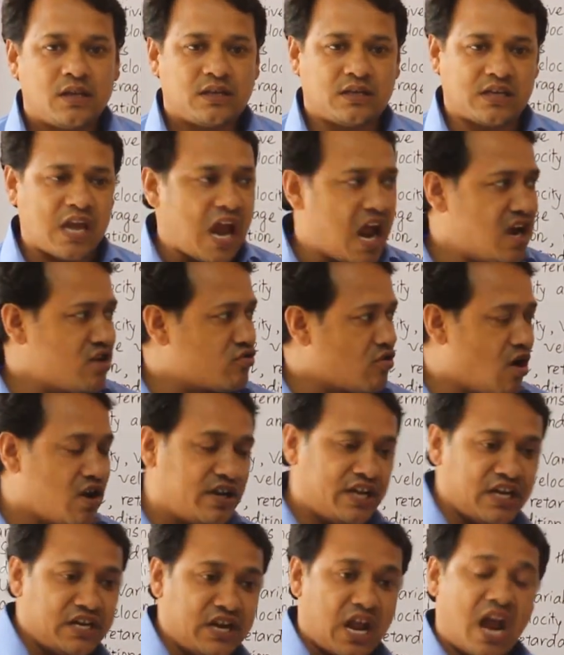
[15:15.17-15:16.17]
Can
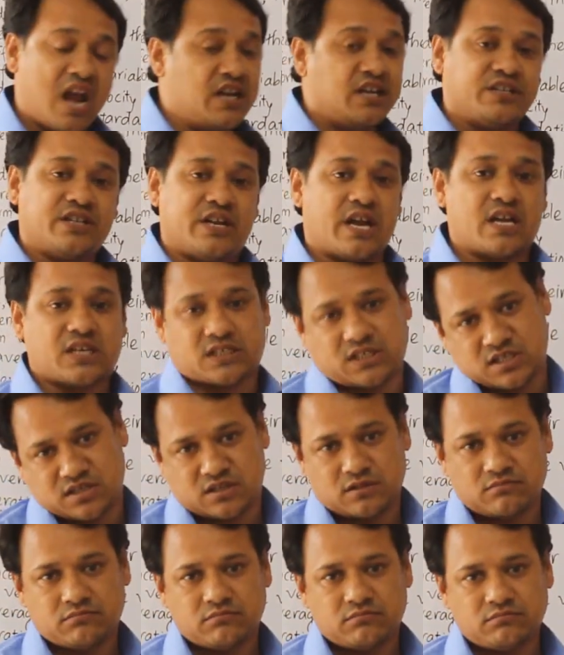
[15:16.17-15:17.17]
run in any direction.
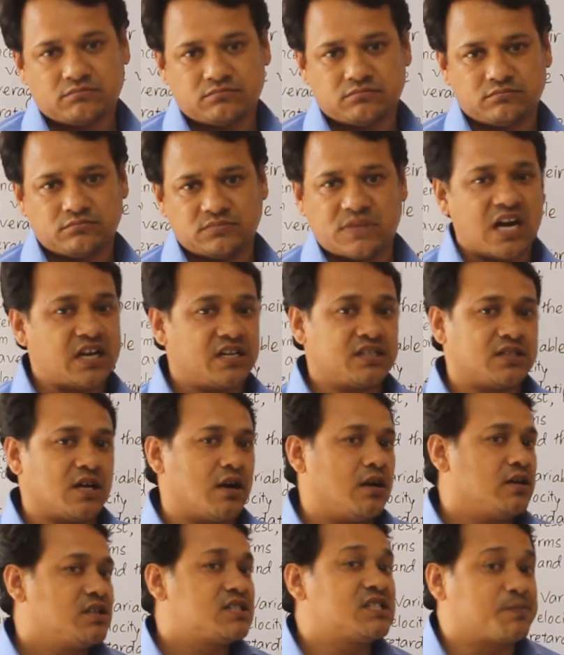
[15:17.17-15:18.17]
That is
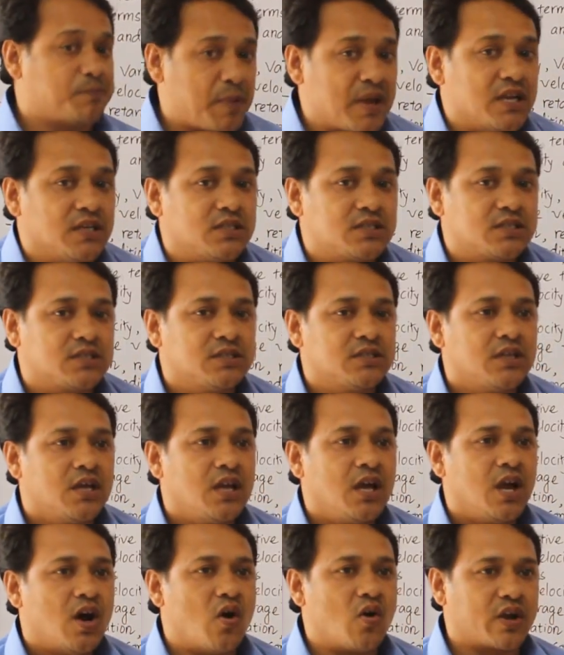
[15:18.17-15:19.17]
the speed.
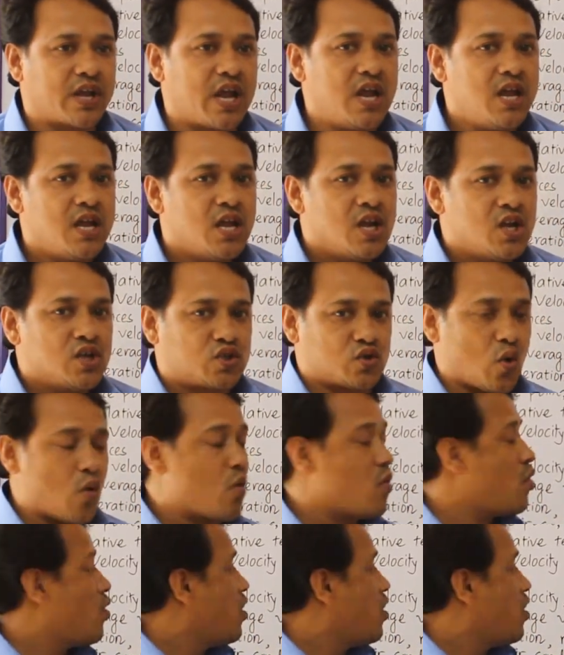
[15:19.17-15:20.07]
Okay? So